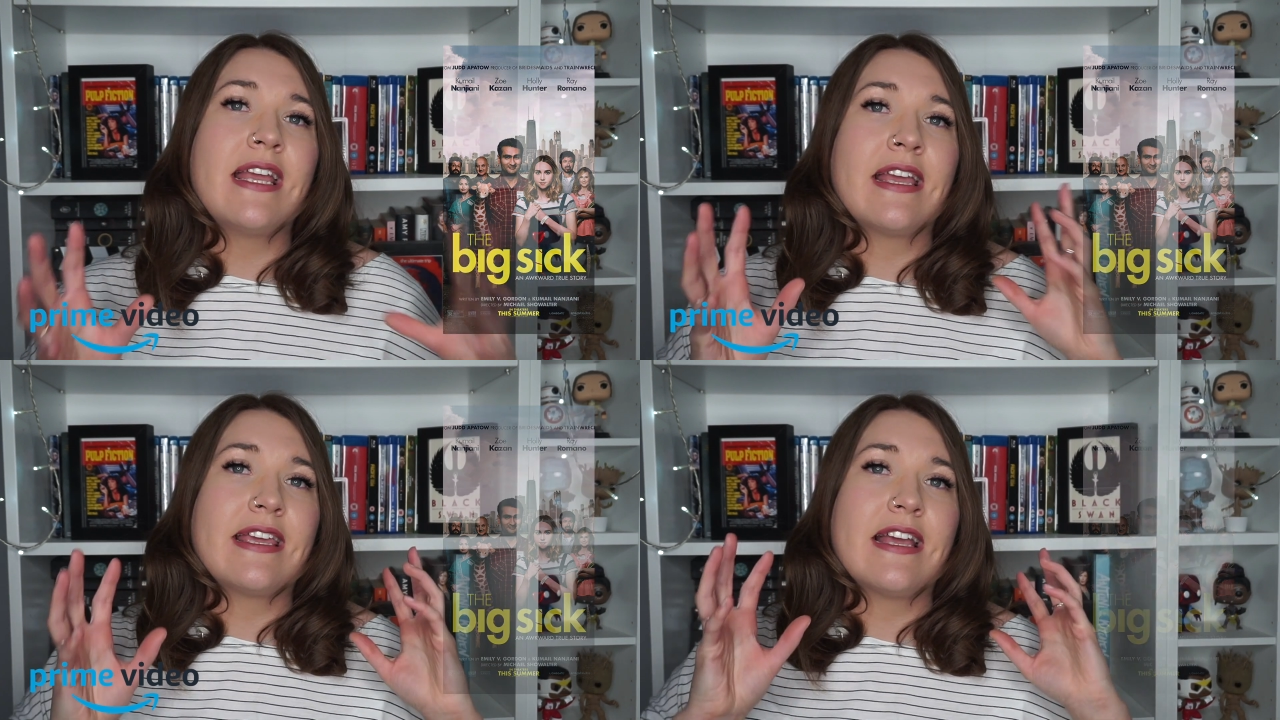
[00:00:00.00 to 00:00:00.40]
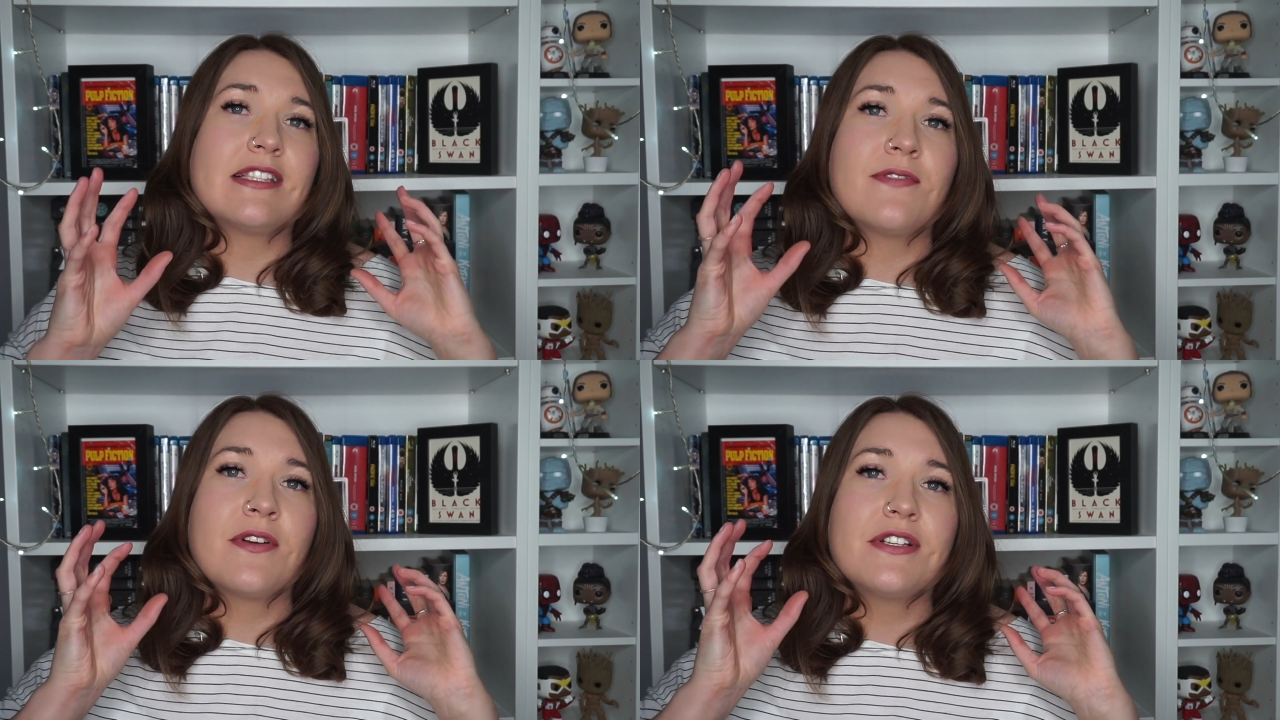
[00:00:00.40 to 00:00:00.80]
It
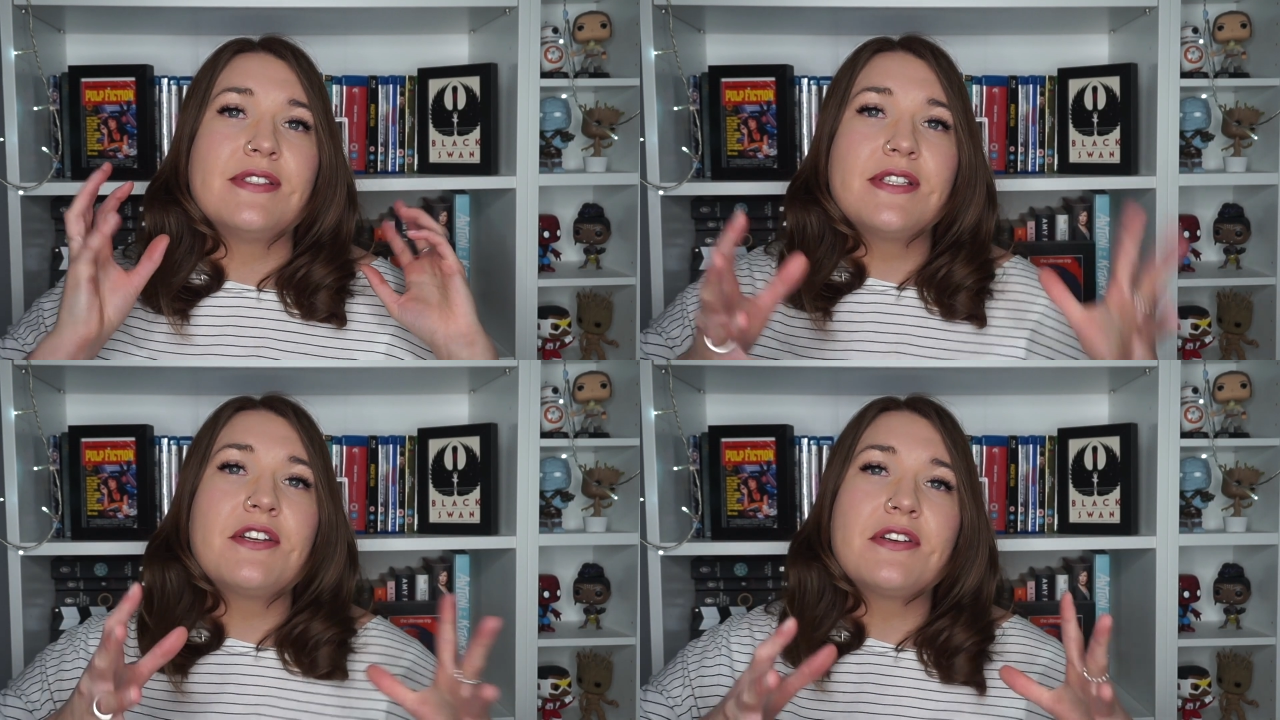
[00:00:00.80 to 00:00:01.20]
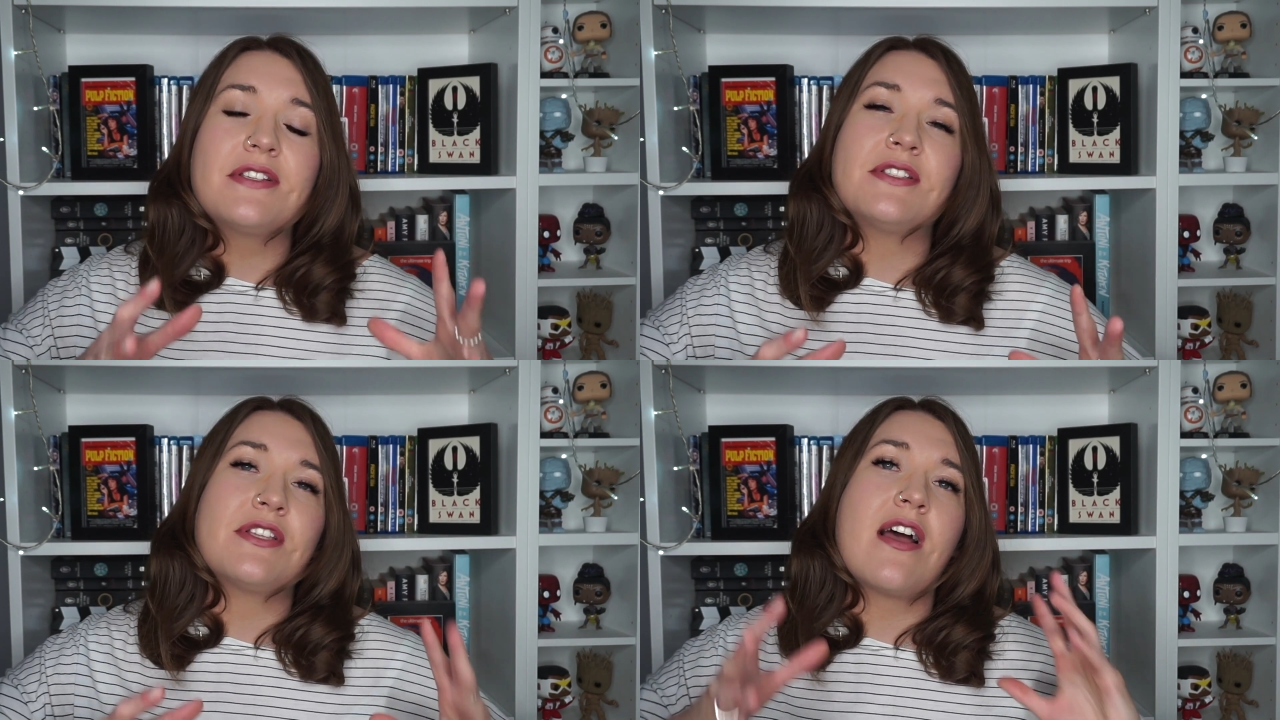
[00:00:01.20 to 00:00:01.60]
gets very
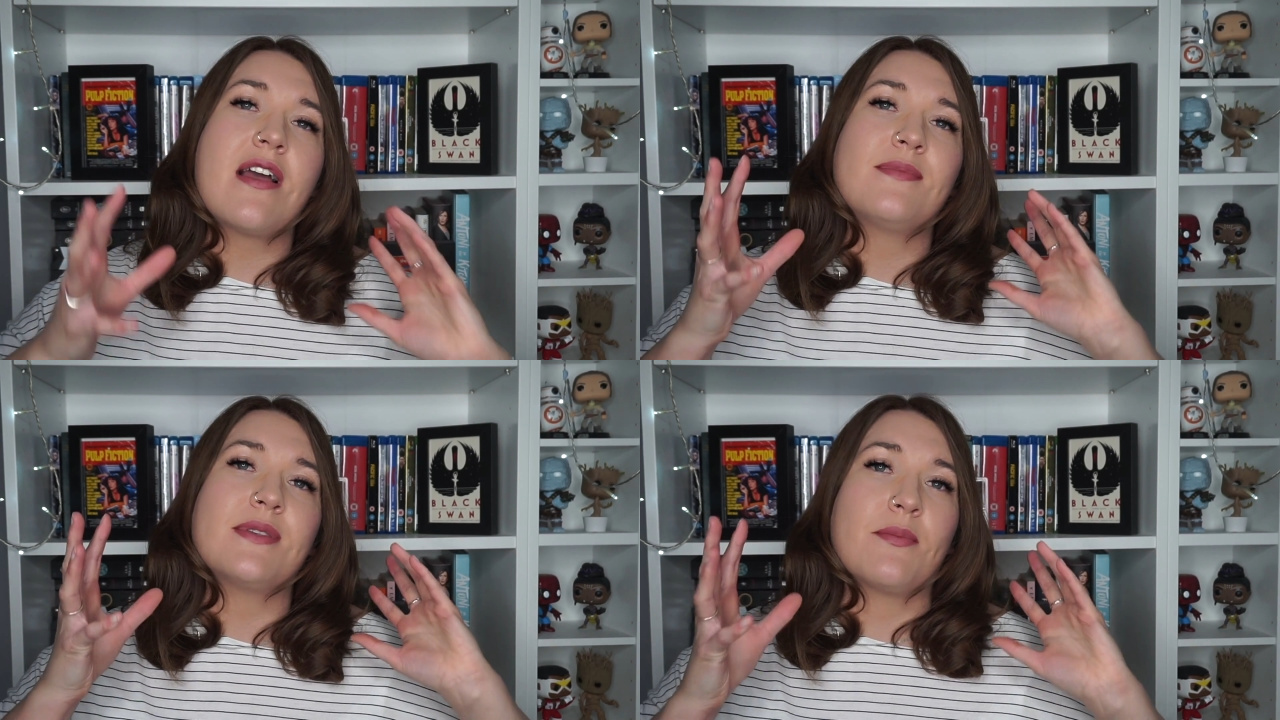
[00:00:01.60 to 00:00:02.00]
serious at times,